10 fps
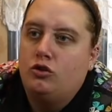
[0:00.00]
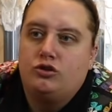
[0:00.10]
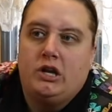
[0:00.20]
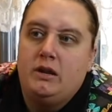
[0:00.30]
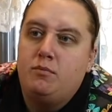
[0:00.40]

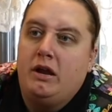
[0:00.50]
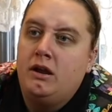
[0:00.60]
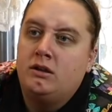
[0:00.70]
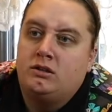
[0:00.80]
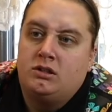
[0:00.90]
there's gonna
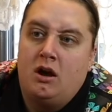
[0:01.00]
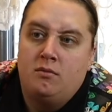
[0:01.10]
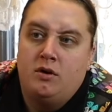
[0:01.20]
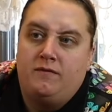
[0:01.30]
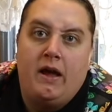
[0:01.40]
be
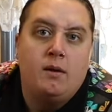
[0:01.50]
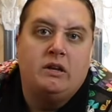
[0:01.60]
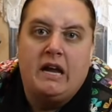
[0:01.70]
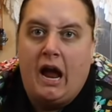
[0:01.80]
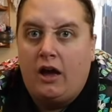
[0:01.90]
some
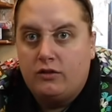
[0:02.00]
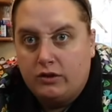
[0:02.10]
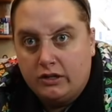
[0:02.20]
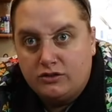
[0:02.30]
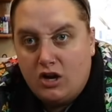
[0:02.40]
family
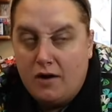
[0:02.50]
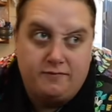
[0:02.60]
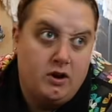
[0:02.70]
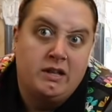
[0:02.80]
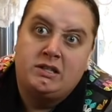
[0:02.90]
gatherings, a
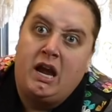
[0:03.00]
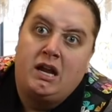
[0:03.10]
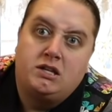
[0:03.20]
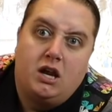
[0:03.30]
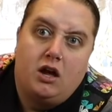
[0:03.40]
friends
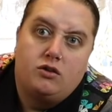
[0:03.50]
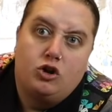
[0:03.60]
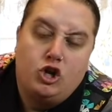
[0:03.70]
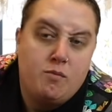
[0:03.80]
get together.